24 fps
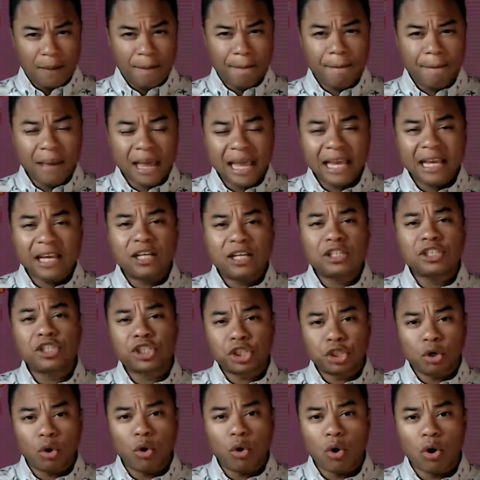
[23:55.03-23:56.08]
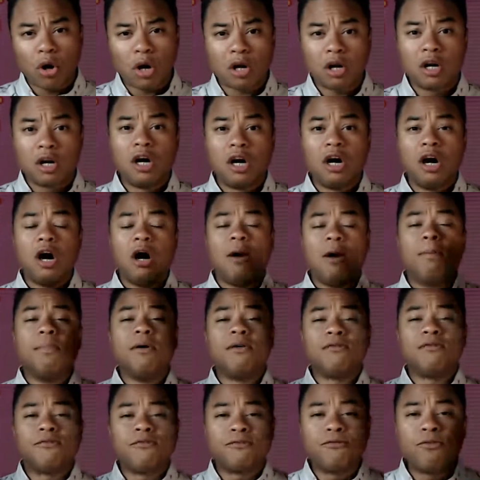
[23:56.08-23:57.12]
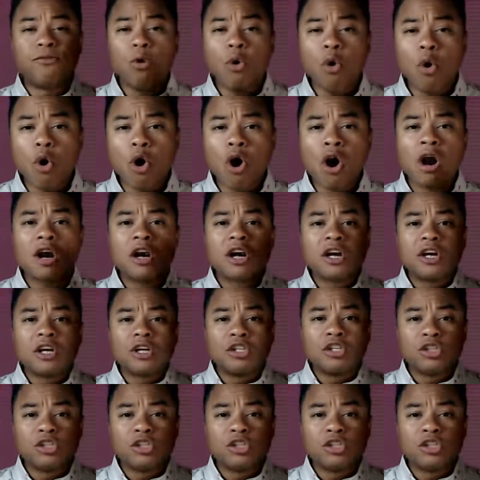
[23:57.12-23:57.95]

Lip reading: Make sure before